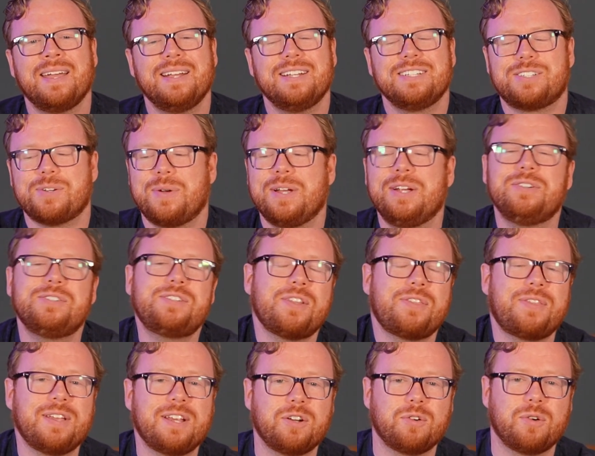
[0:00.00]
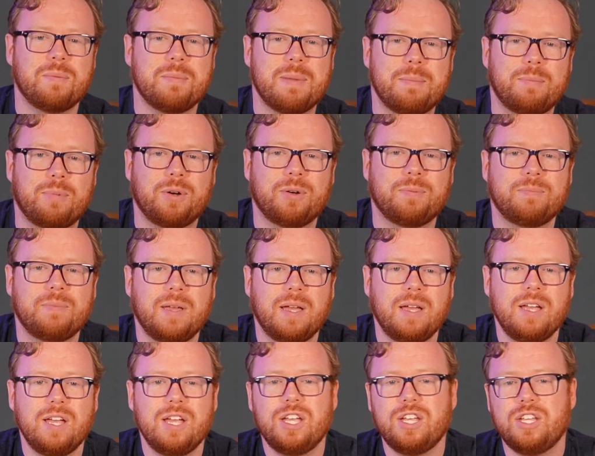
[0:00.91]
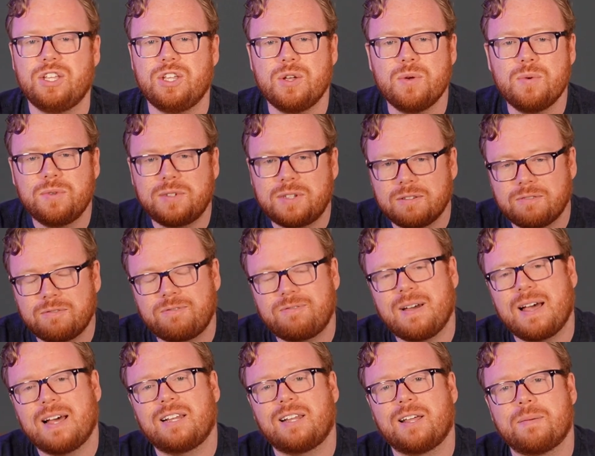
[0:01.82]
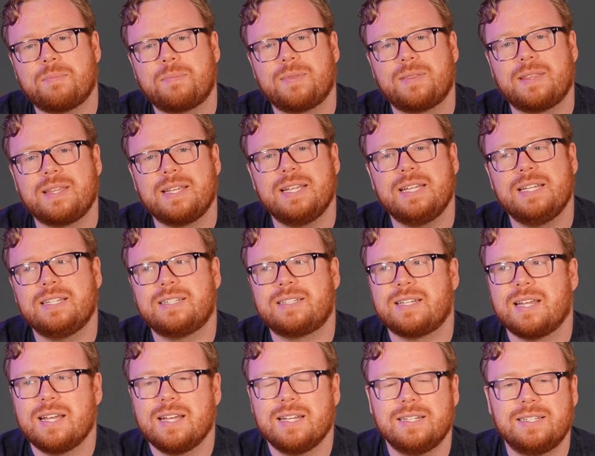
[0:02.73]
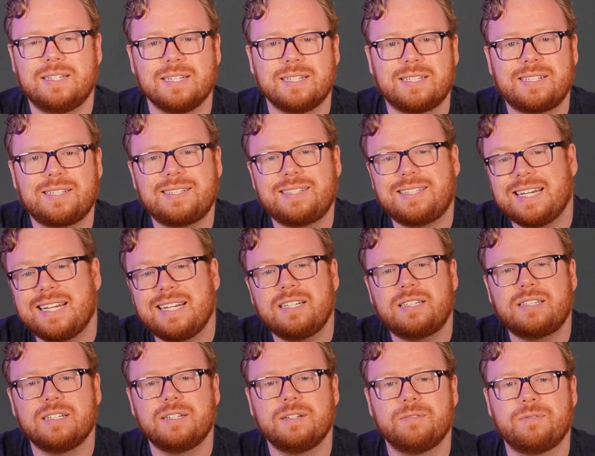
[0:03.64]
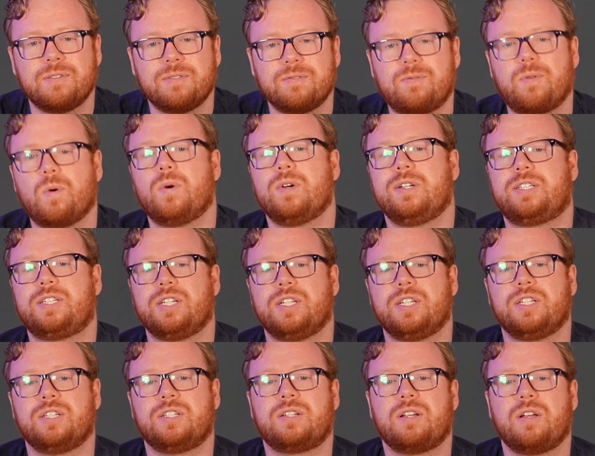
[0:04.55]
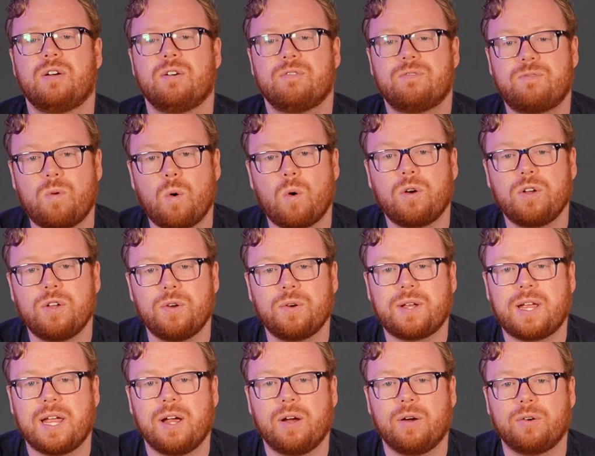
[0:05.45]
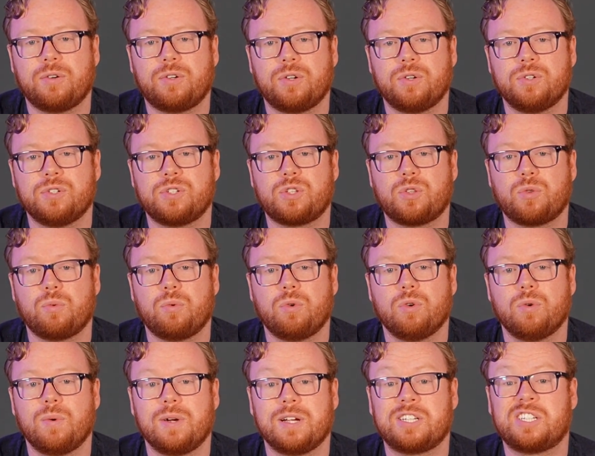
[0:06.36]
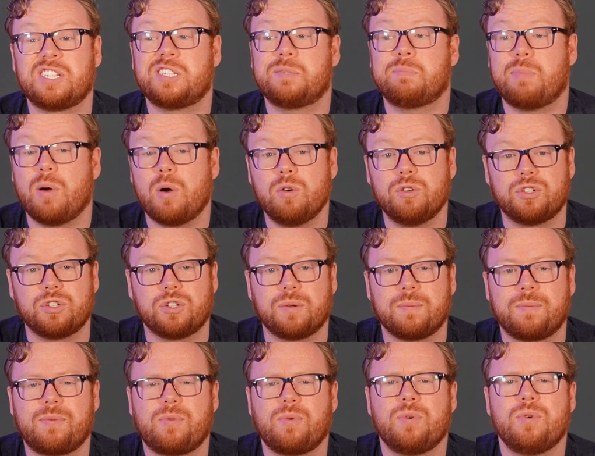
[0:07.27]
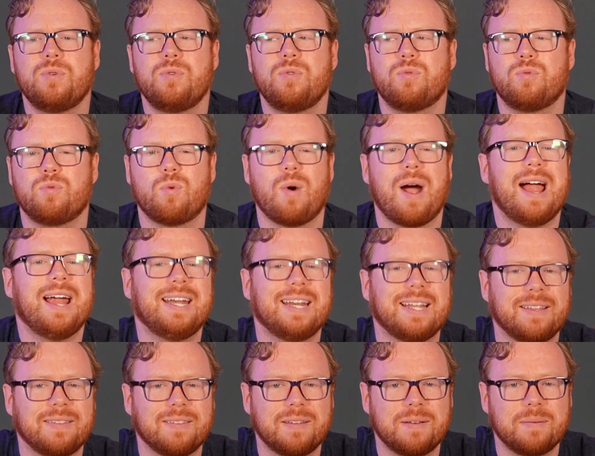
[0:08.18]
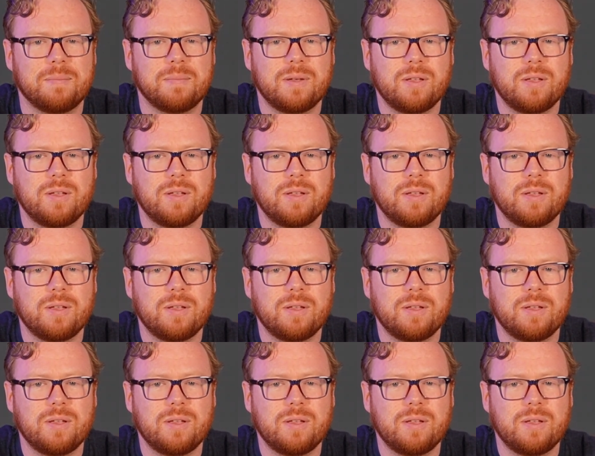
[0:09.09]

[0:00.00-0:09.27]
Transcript: So here's the thing to remember. You develop these distinctive voices for your characters through exposure, through writing them,